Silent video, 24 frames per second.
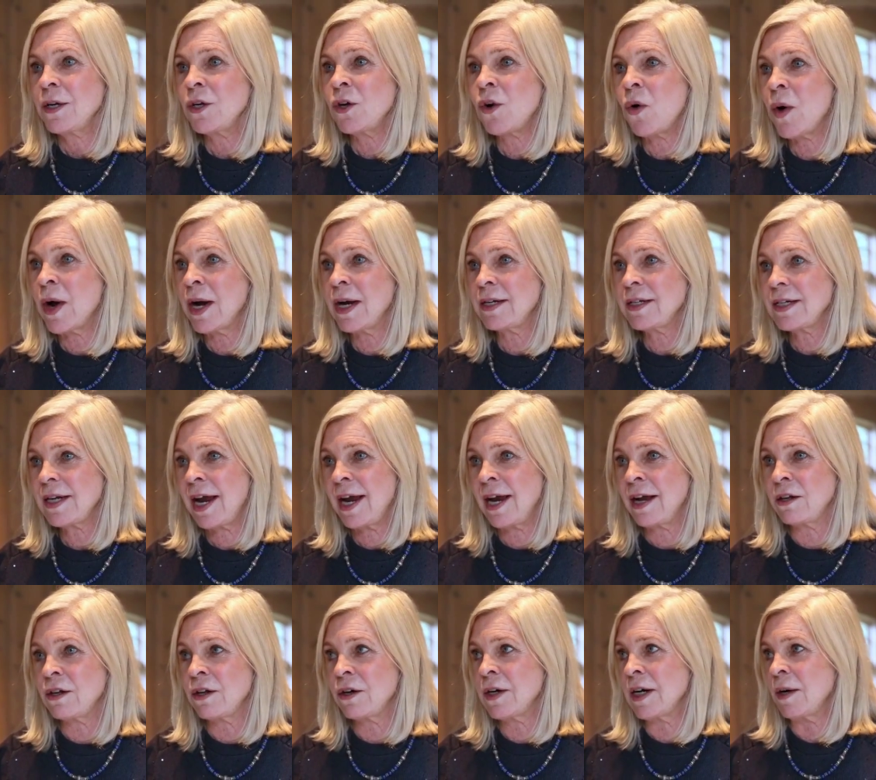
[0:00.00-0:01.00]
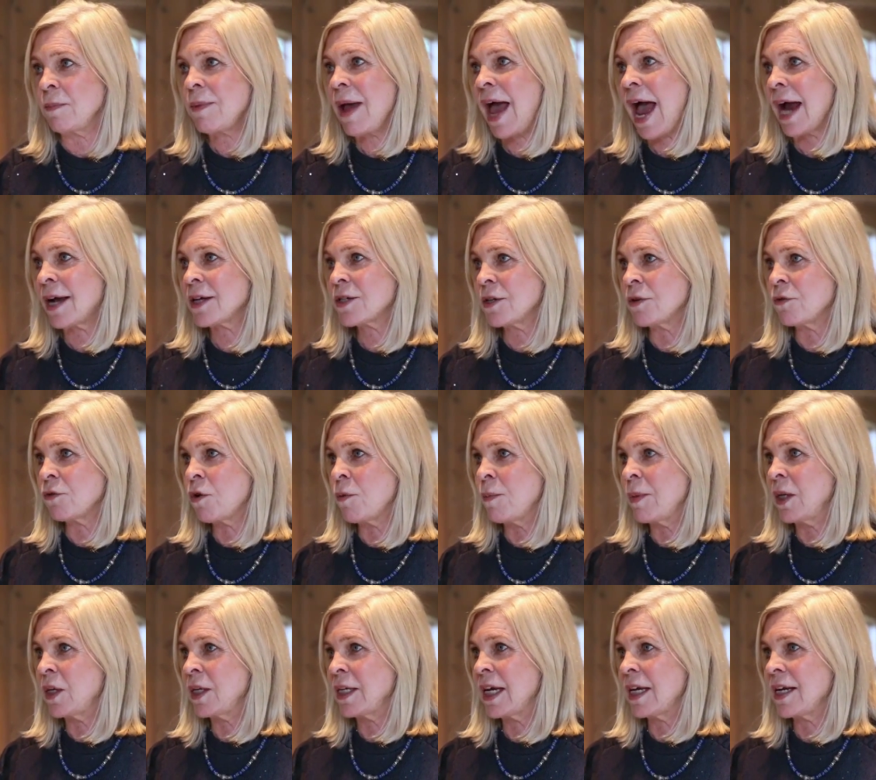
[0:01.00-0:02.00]
Lloyd Taylor and Paxton
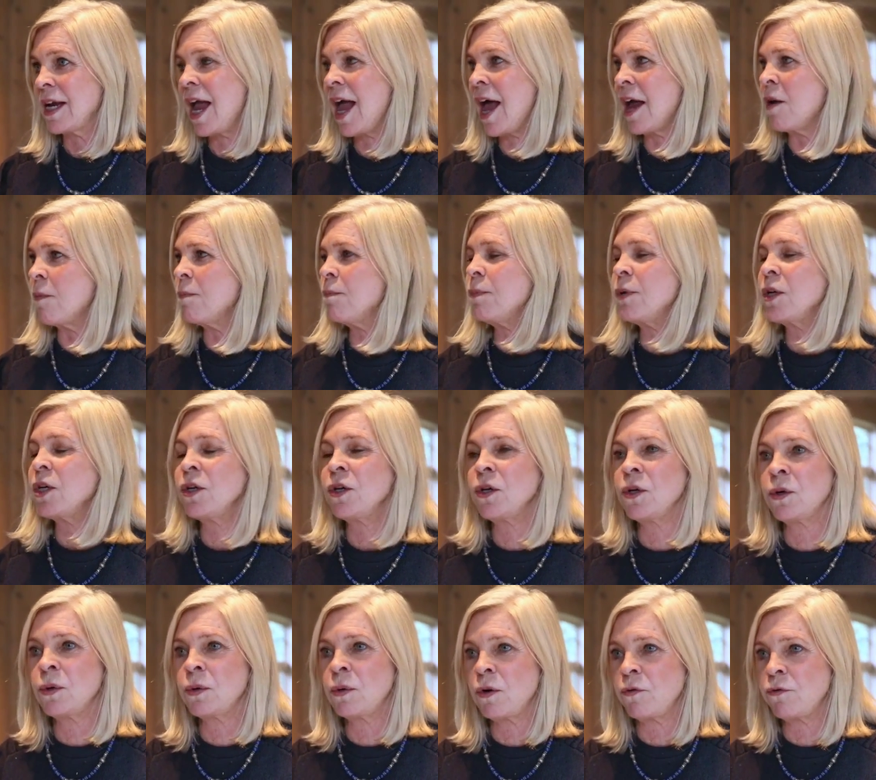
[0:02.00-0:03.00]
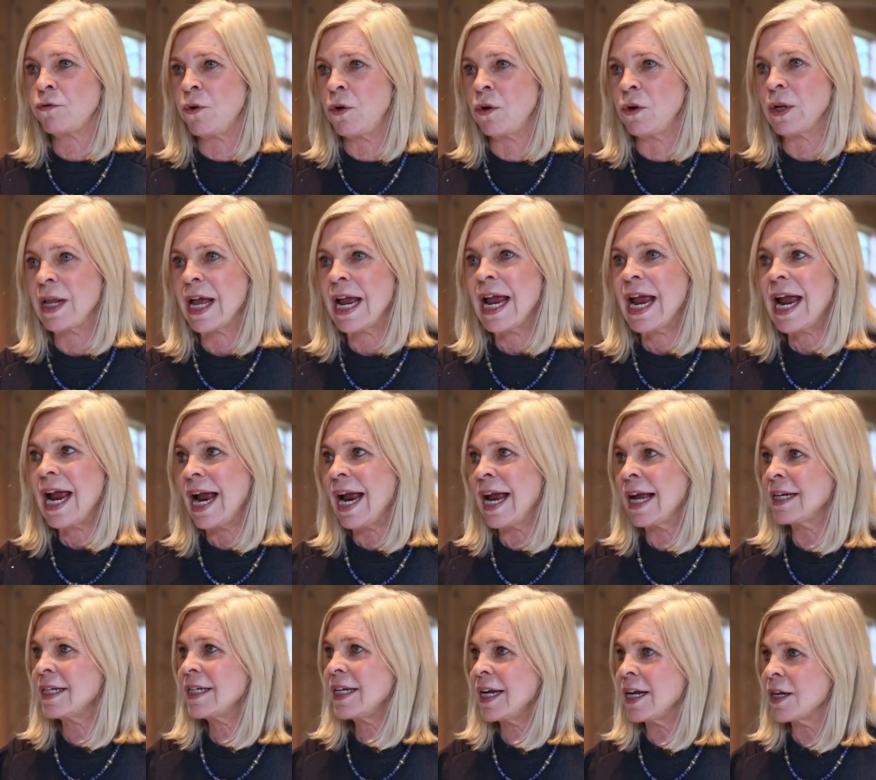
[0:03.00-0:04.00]
Gremillion had a beautiful
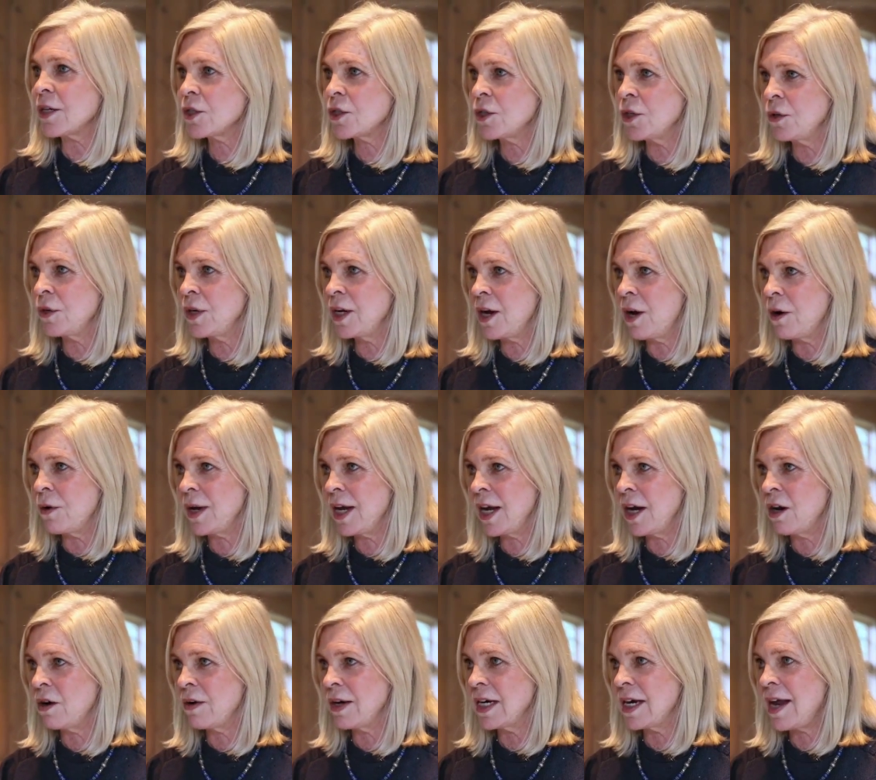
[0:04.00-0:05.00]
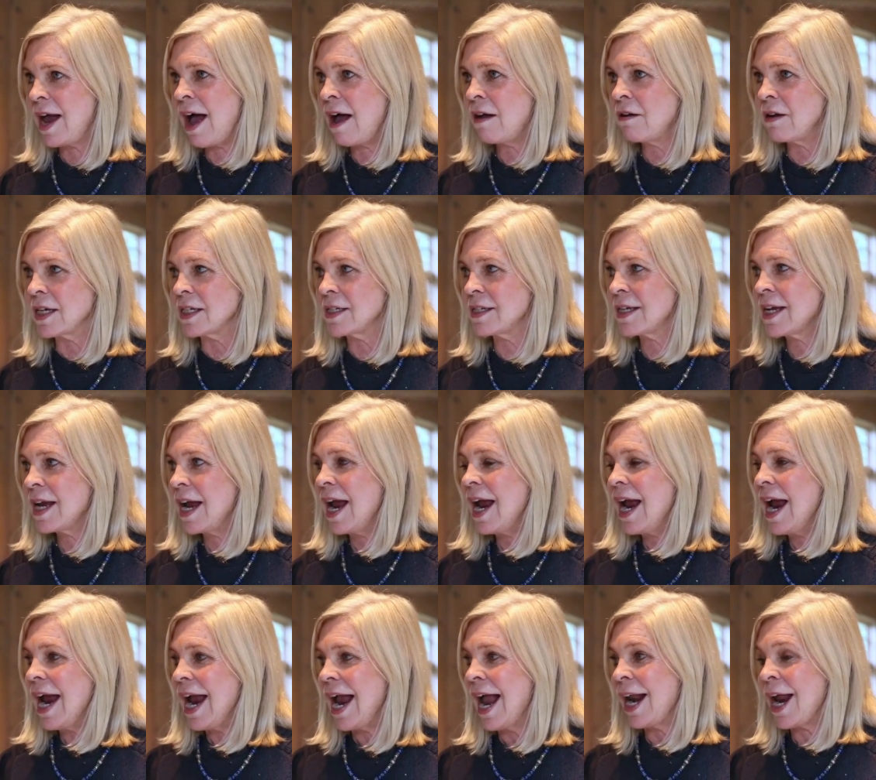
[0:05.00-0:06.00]
antique studio here in Dallas,
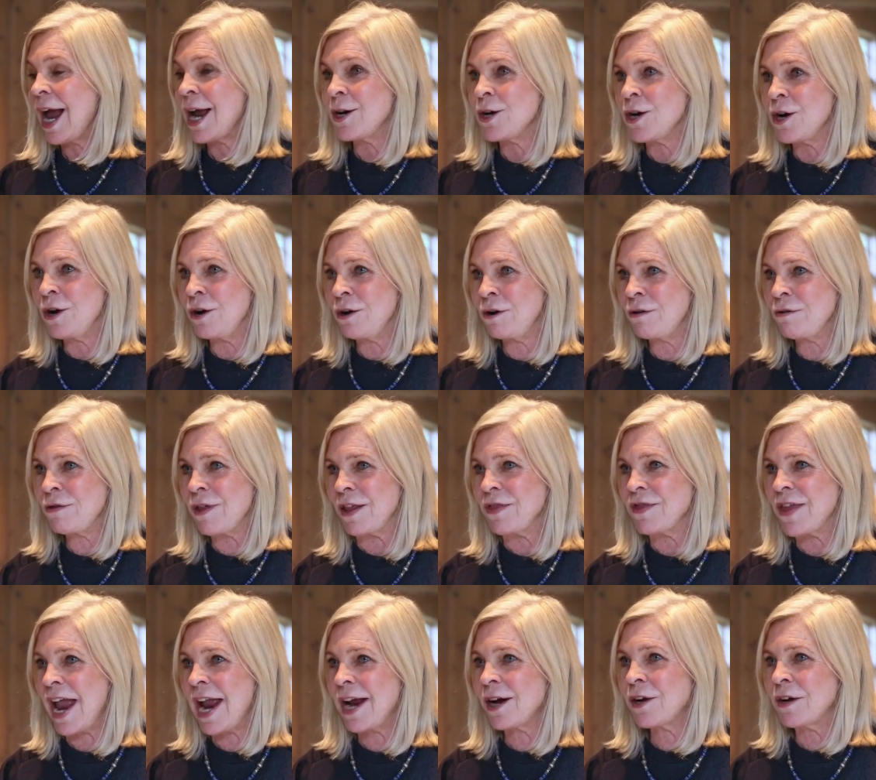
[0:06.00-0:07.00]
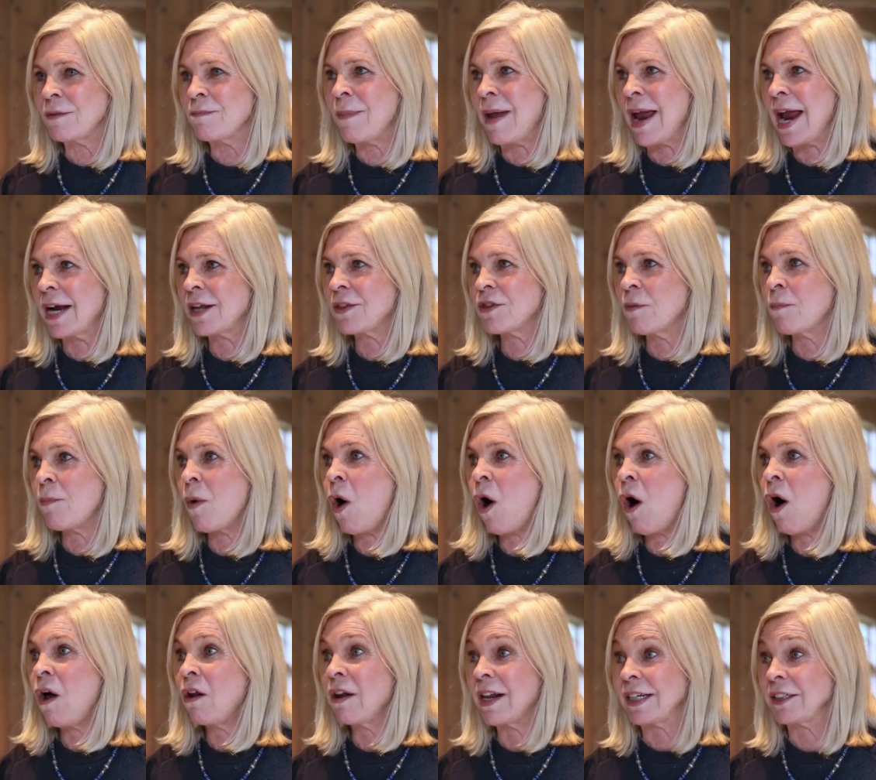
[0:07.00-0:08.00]
and I knew that they could make the
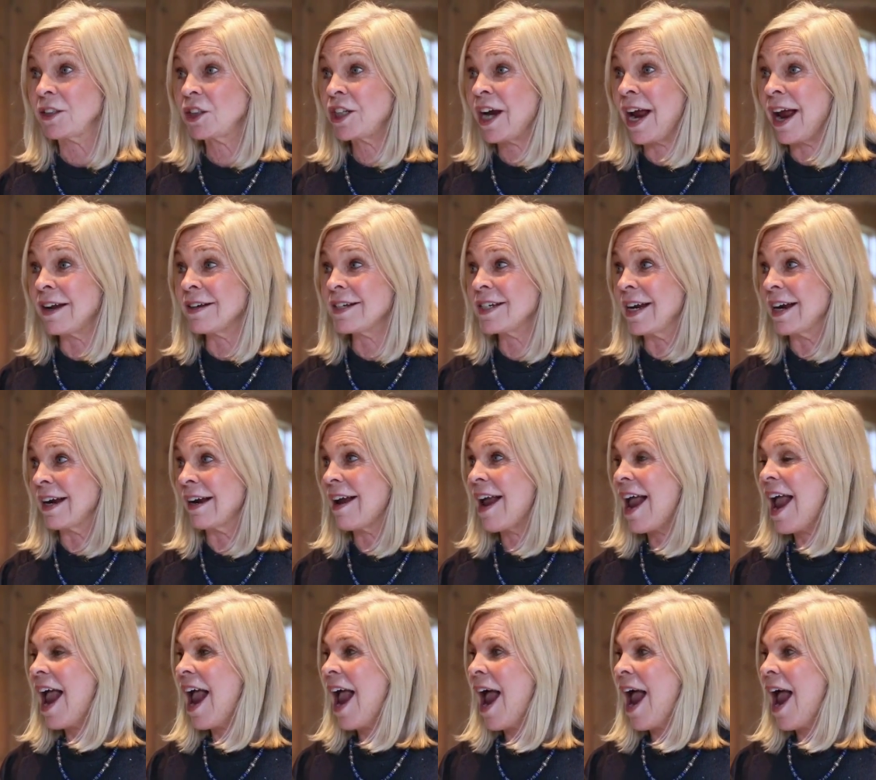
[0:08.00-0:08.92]
ball enchanting.